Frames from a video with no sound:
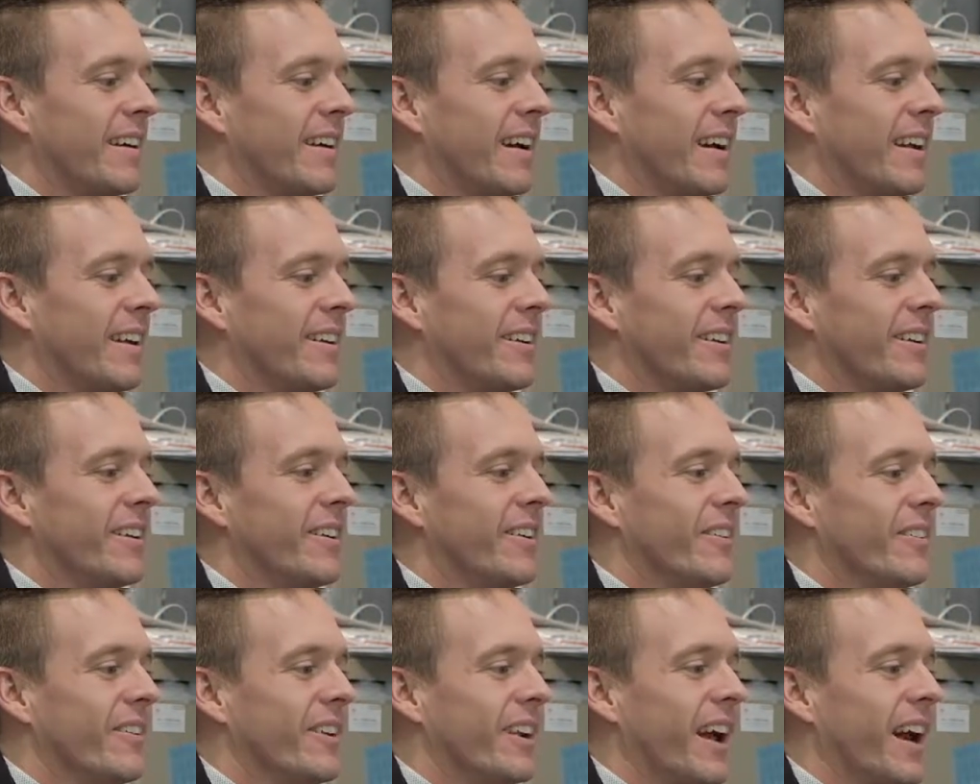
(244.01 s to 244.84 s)
I don't
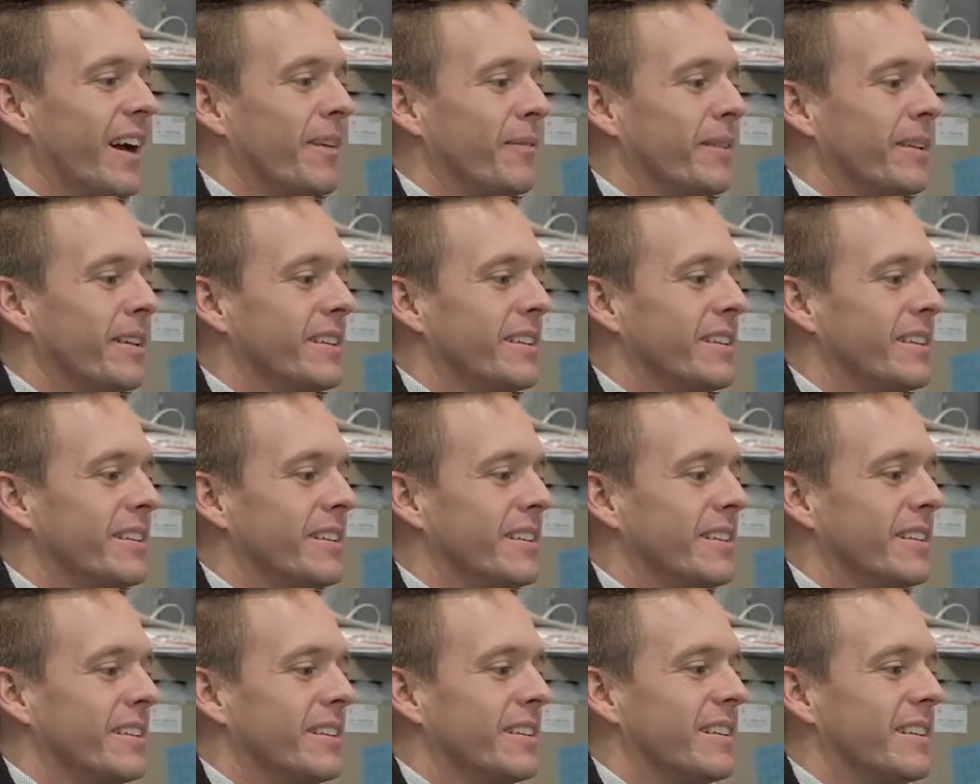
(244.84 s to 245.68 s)
know what happened
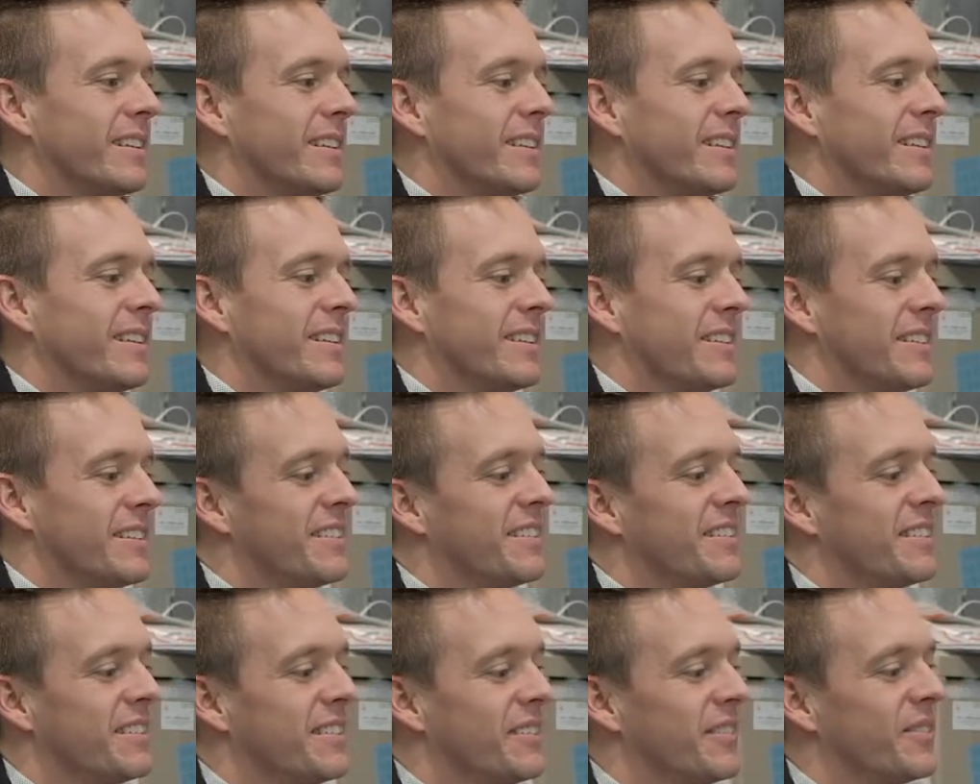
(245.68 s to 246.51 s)

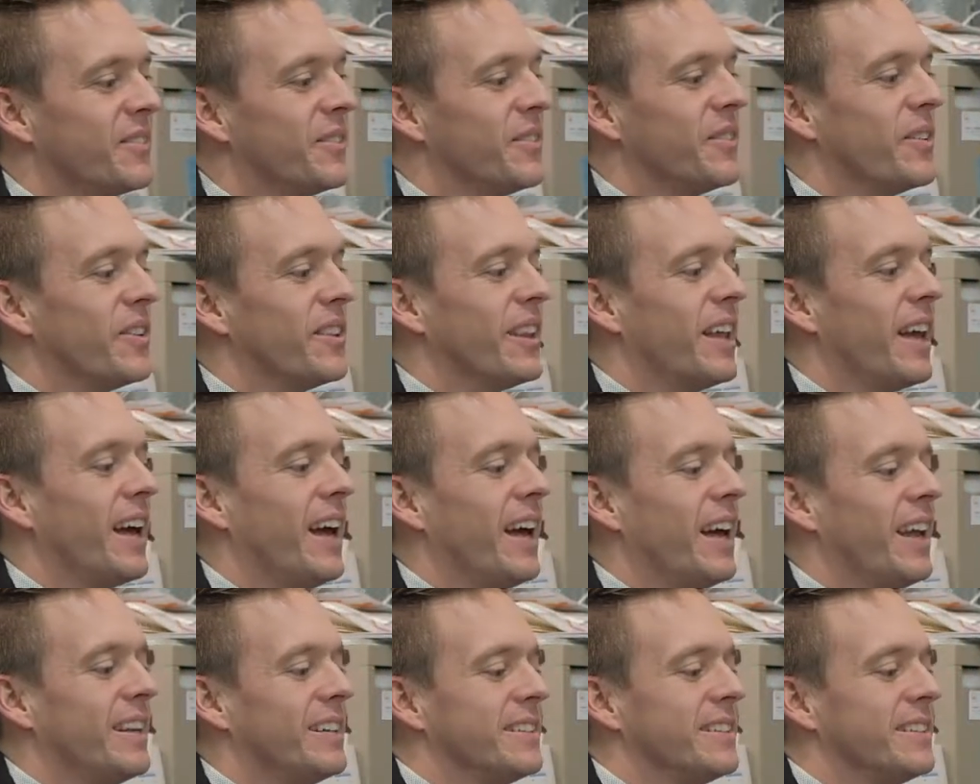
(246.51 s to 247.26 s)
with that.